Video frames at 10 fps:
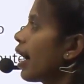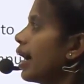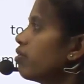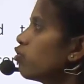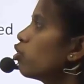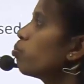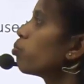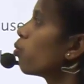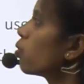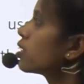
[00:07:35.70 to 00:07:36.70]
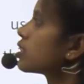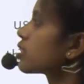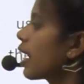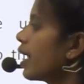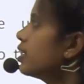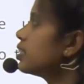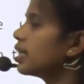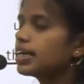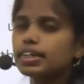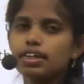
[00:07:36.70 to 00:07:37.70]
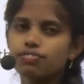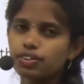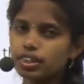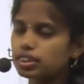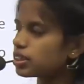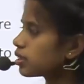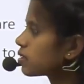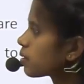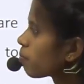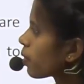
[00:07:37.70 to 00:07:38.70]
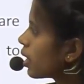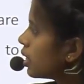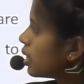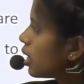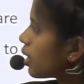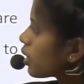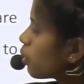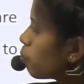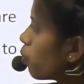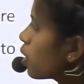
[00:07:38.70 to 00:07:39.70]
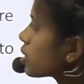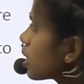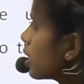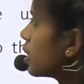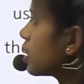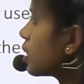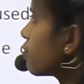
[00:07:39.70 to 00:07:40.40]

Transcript: I/O ports and interfaces. The ports and